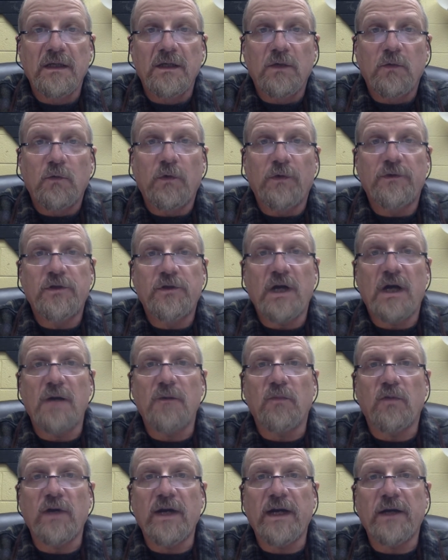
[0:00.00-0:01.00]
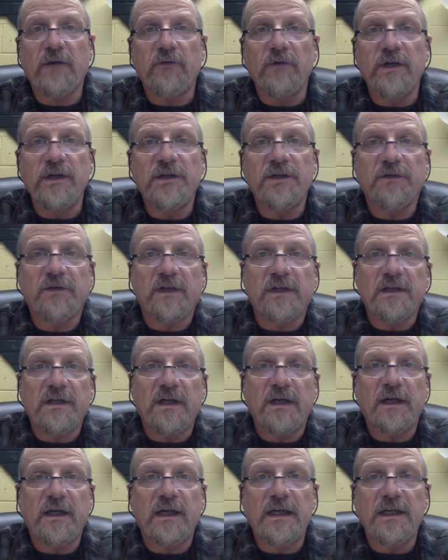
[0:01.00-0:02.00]
With John Breckinridge of
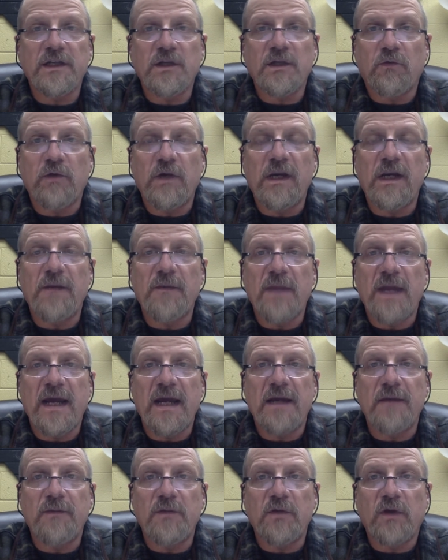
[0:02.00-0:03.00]
Kentucky as a running mate,